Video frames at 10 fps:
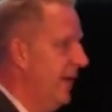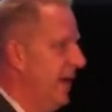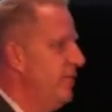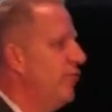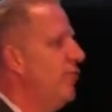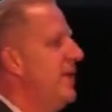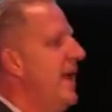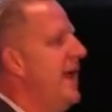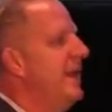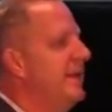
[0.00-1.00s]
and
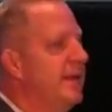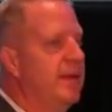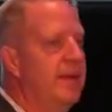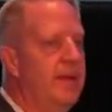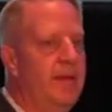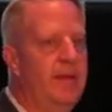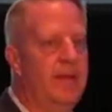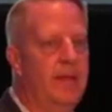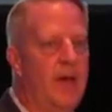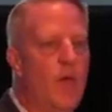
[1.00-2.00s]
create
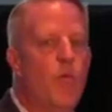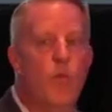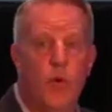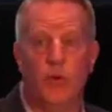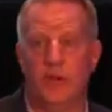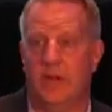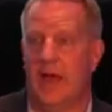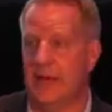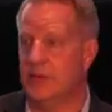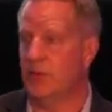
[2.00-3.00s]
a
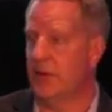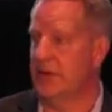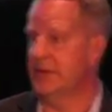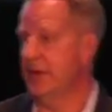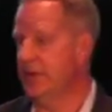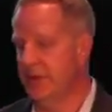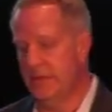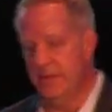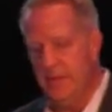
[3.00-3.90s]
world-class organization.